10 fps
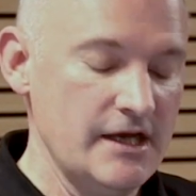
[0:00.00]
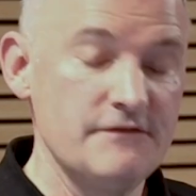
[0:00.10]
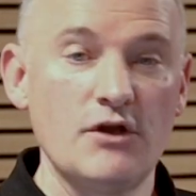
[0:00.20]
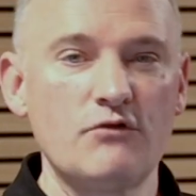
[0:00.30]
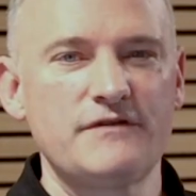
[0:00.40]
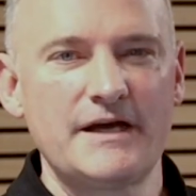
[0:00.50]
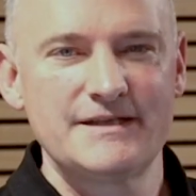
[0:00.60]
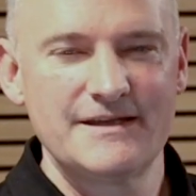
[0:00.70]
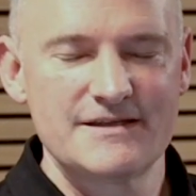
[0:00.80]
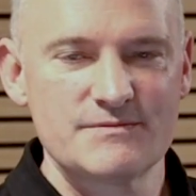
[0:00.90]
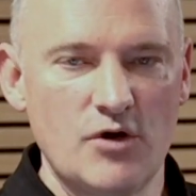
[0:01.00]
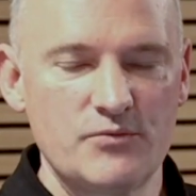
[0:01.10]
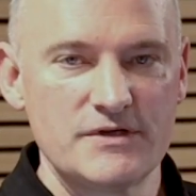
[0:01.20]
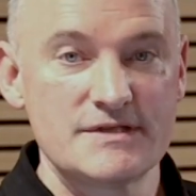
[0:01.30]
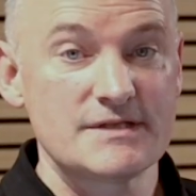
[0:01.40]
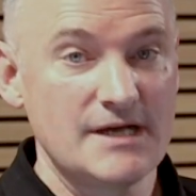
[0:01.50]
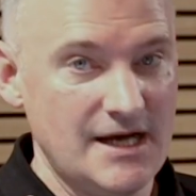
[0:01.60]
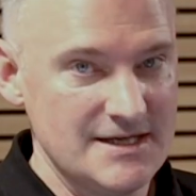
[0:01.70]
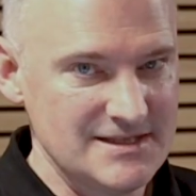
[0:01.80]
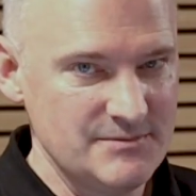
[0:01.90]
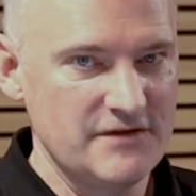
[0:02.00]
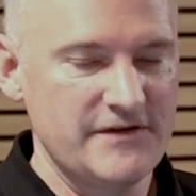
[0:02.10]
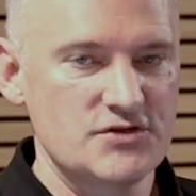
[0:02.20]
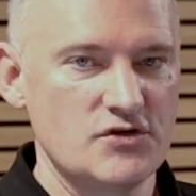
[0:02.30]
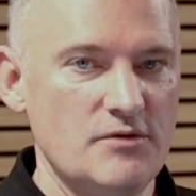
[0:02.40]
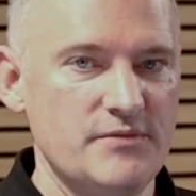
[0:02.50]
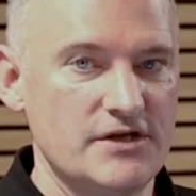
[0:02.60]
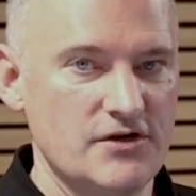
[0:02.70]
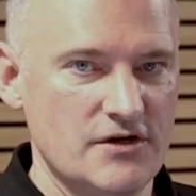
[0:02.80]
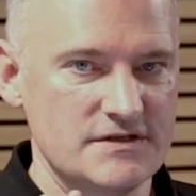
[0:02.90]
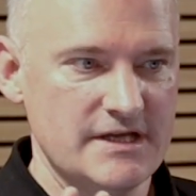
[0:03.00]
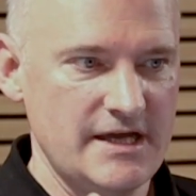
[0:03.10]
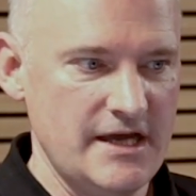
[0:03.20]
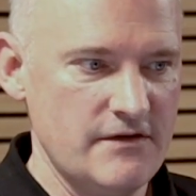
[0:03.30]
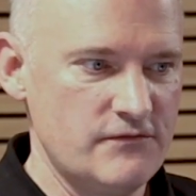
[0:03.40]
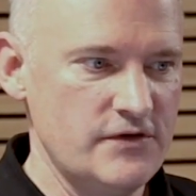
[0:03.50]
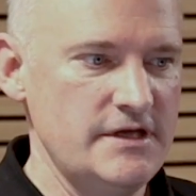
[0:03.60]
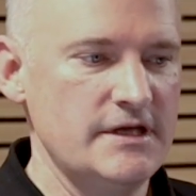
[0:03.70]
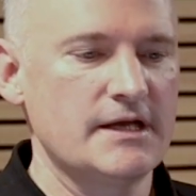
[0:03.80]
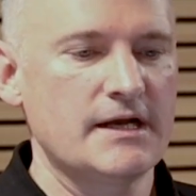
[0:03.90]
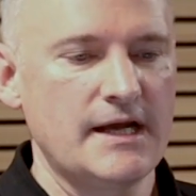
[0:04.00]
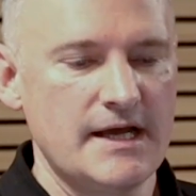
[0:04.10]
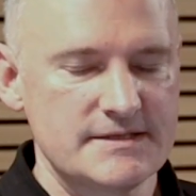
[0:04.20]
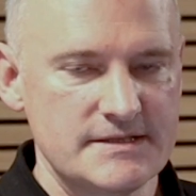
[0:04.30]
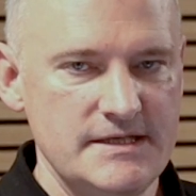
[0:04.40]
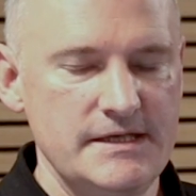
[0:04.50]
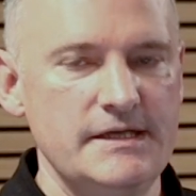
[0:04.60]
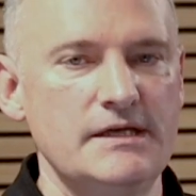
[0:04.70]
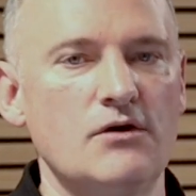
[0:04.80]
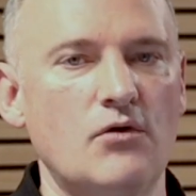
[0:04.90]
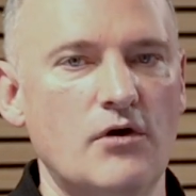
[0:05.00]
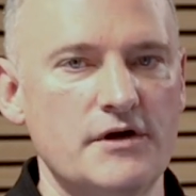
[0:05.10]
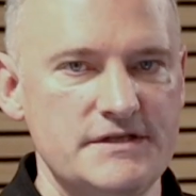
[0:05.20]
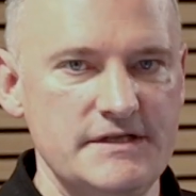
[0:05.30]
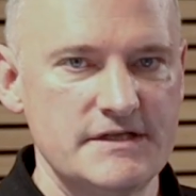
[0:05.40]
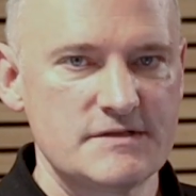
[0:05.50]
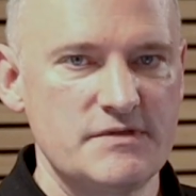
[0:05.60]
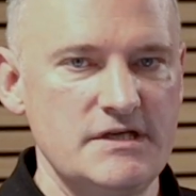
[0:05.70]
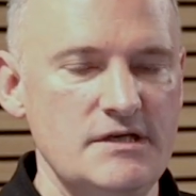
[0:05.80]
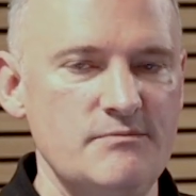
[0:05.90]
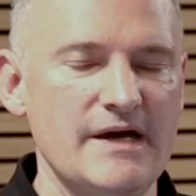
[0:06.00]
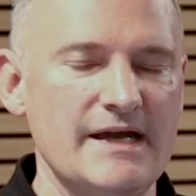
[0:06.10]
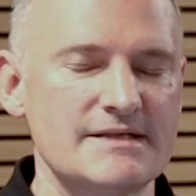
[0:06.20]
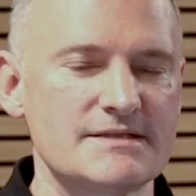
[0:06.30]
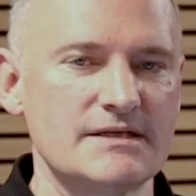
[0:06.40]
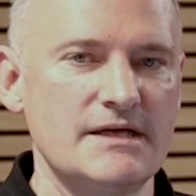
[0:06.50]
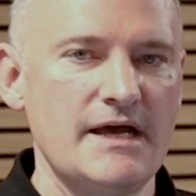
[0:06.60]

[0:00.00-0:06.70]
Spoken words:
If you don't find it in the small prints, ask the manufacturer, because every Class D or DSP based